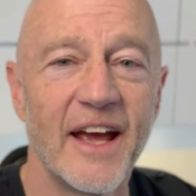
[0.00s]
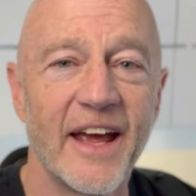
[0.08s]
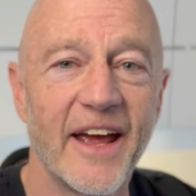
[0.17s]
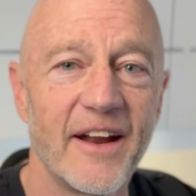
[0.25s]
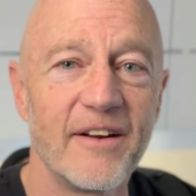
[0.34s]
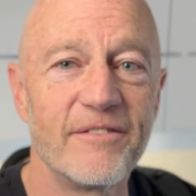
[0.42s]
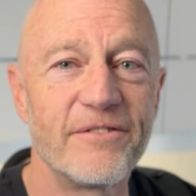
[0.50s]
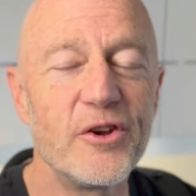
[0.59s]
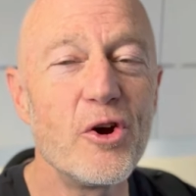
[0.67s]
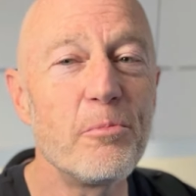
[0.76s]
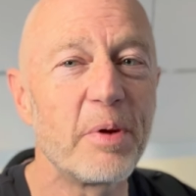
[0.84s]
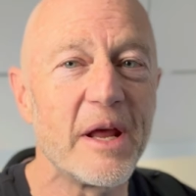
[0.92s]
And
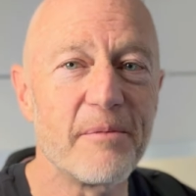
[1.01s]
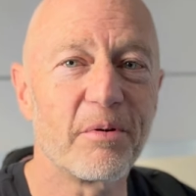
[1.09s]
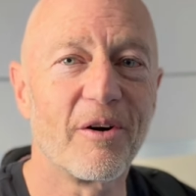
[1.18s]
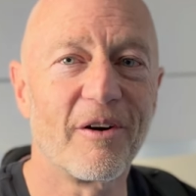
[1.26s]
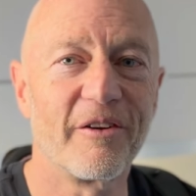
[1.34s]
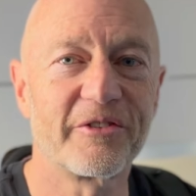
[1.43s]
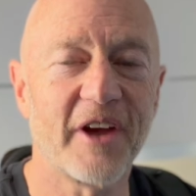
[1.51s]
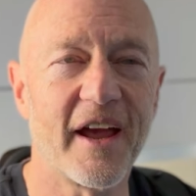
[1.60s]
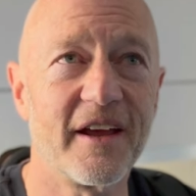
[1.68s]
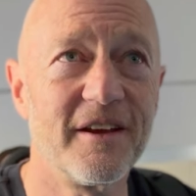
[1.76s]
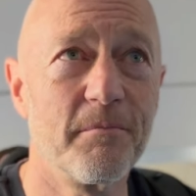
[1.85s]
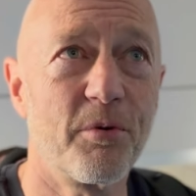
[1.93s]
few people
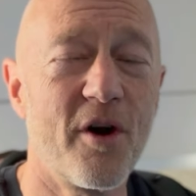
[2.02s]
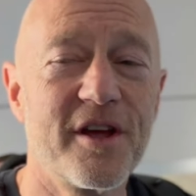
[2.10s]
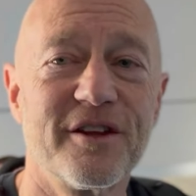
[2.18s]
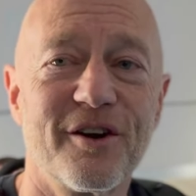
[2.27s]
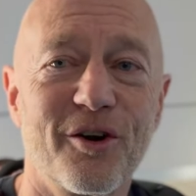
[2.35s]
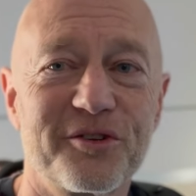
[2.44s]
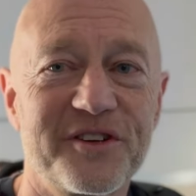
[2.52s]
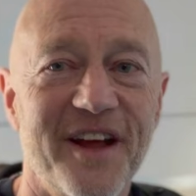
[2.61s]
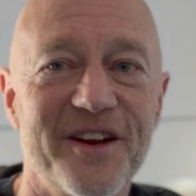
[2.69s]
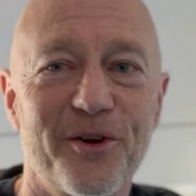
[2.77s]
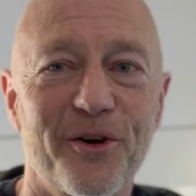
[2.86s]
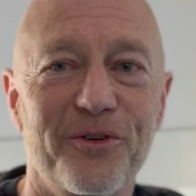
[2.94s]
say, boy, you know,
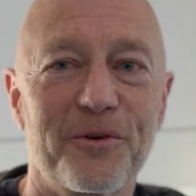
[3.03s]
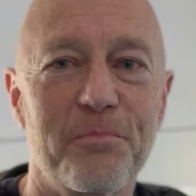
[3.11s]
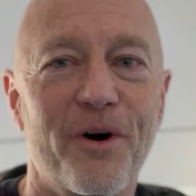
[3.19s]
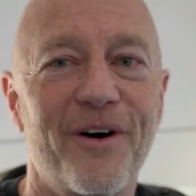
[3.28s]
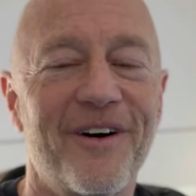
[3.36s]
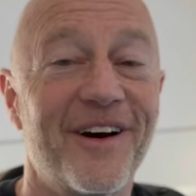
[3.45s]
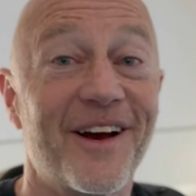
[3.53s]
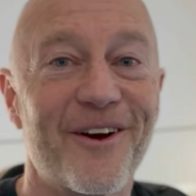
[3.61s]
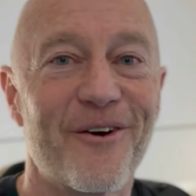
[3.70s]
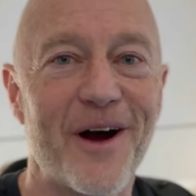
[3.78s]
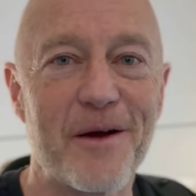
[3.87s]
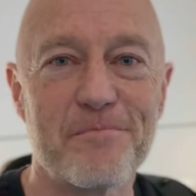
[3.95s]
10 years
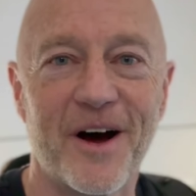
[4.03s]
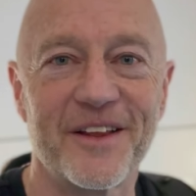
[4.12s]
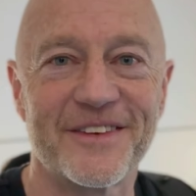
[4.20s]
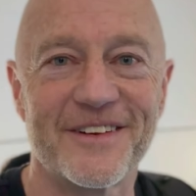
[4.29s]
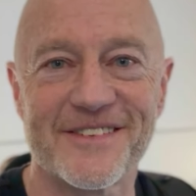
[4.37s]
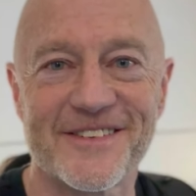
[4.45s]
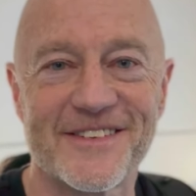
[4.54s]
ago, I bought this,